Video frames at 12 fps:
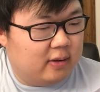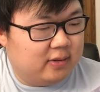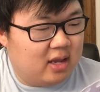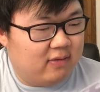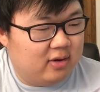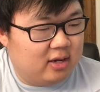
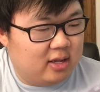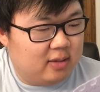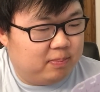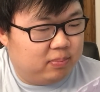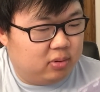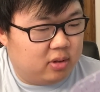Do you have
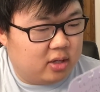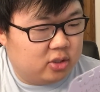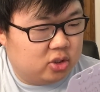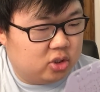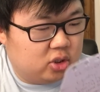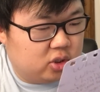any
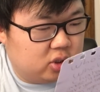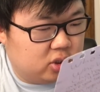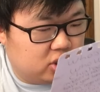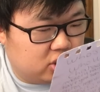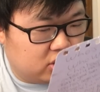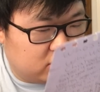
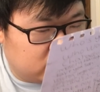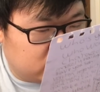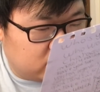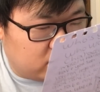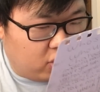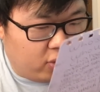plush
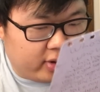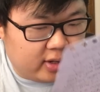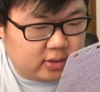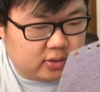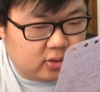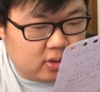
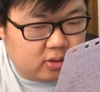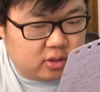toys?